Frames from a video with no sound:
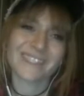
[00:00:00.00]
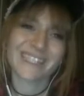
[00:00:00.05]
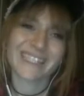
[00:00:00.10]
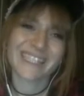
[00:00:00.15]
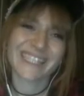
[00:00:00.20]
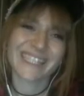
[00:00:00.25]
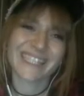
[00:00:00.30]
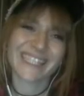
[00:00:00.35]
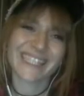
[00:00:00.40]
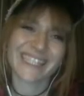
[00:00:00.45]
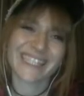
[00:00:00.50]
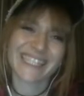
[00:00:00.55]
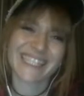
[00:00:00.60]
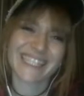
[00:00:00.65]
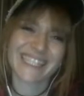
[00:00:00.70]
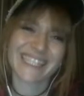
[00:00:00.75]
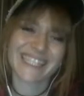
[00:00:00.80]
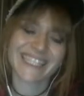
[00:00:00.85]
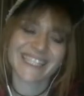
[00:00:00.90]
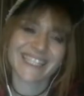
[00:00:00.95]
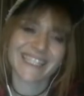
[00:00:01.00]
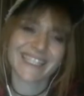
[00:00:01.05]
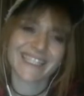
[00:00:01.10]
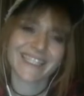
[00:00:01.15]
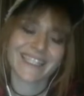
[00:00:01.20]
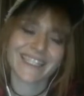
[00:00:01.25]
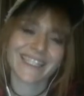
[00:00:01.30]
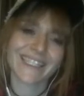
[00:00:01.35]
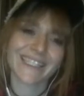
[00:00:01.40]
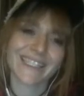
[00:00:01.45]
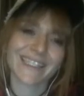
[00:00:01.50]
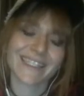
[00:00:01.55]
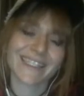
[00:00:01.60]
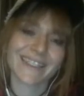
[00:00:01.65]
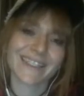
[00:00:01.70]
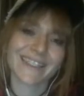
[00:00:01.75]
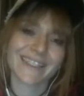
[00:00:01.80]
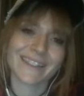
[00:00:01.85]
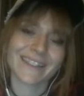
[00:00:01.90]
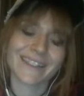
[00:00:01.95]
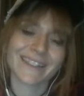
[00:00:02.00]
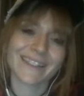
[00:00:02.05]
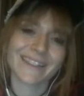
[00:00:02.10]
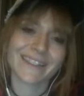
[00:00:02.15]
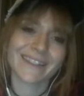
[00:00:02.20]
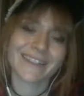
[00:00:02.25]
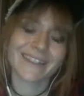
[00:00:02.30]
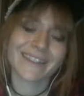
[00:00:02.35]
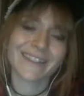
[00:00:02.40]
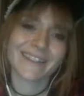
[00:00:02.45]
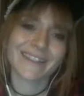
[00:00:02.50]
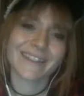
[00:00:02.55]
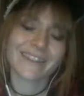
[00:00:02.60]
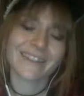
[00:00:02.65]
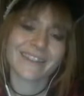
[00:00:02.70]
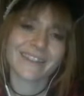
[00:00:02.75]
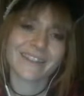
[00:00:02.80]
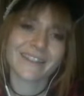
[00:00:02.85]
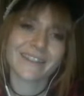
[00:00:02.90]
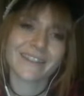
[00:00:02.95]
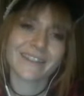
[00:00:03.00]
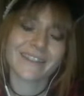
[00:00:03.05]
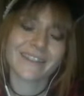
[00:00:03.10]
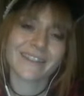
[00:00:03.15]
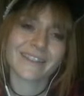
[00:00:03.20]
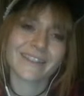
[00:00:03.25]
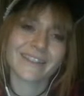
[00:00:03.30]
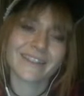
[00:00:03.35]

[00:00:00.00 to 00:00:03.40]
[no speech]